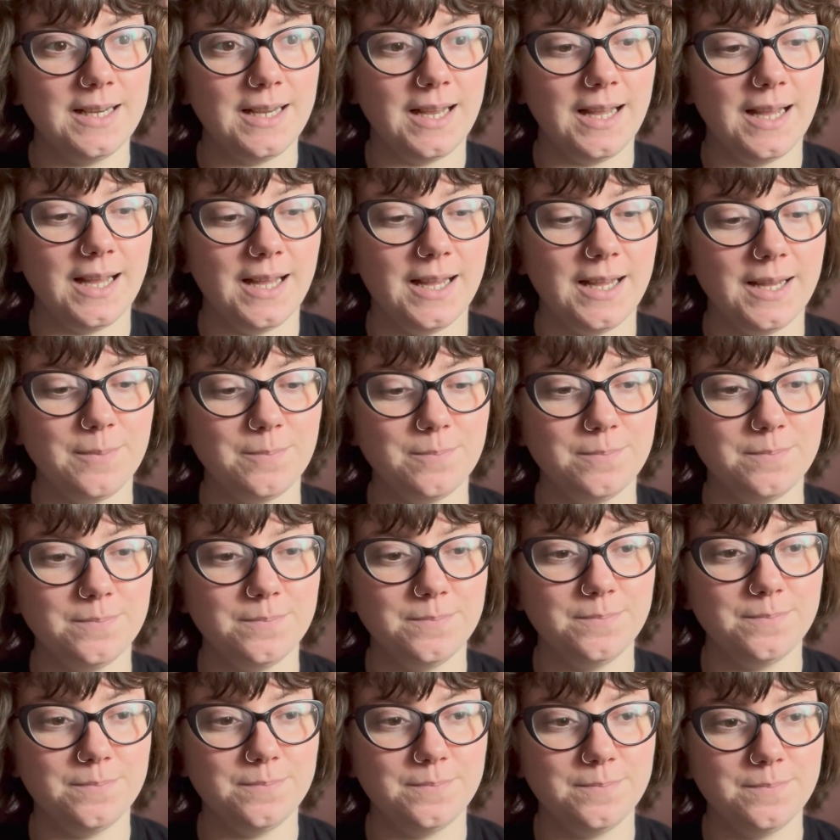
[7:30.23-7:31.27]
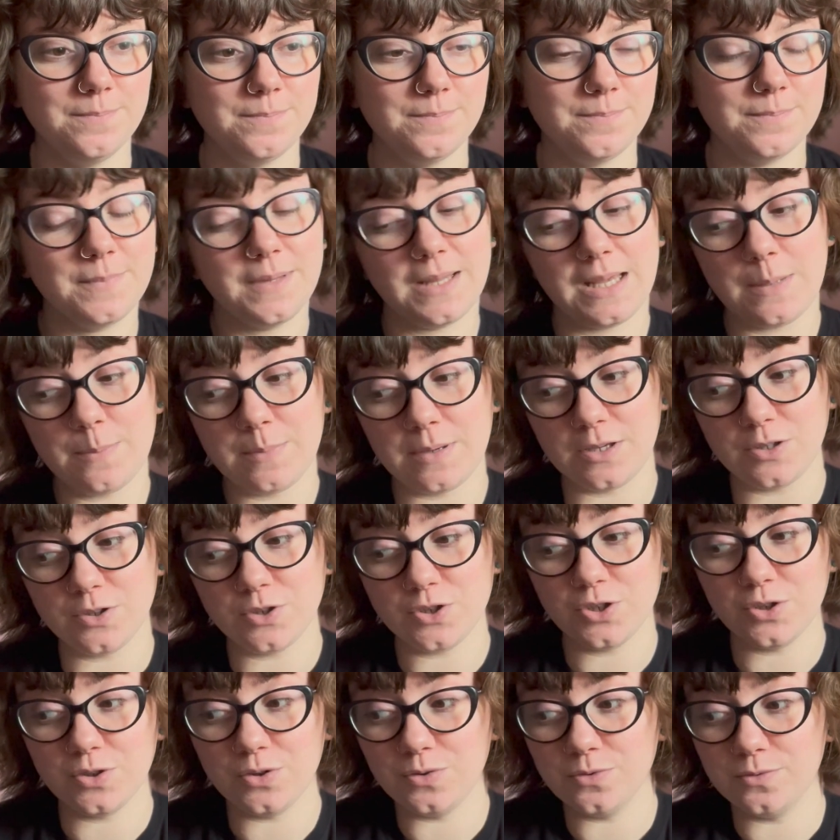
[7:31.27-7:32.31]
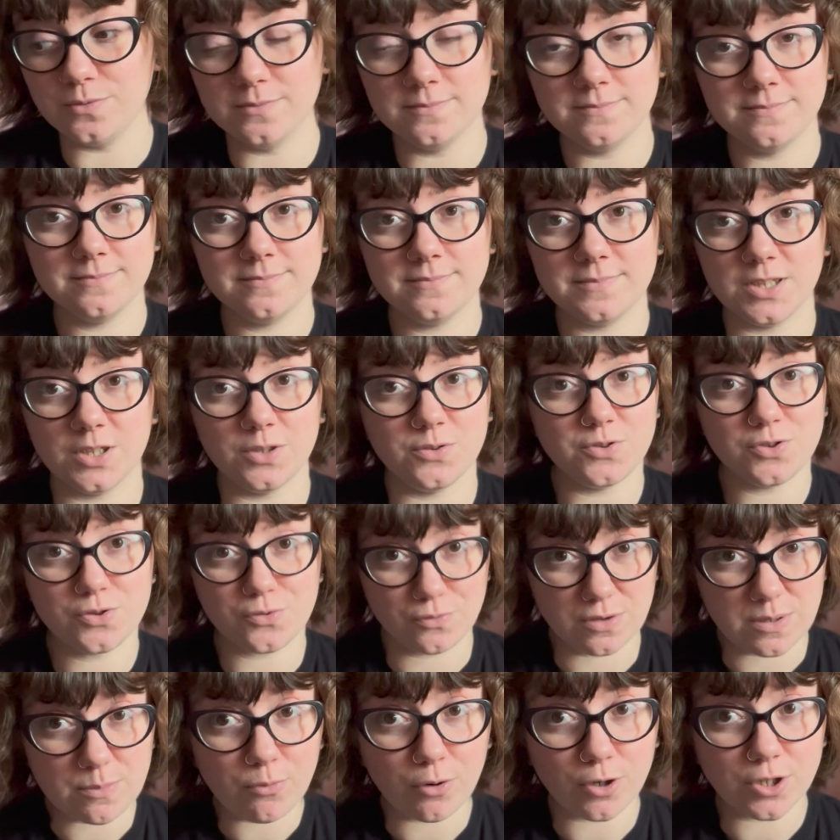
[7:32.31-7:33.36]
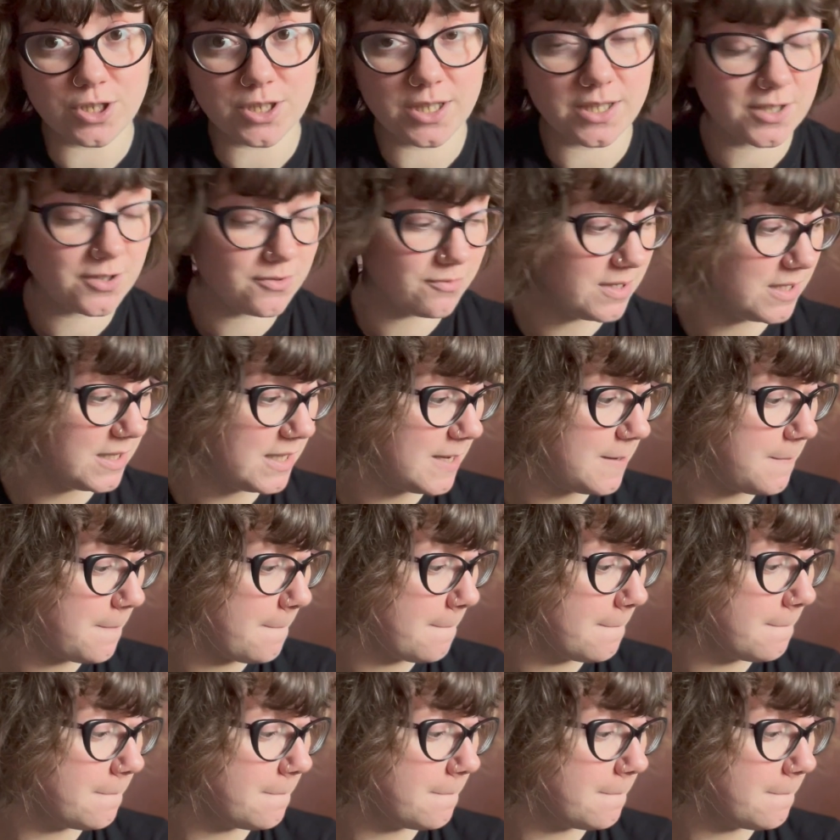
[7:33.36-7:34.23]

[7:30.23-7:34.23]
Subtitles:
to those 3 projects really.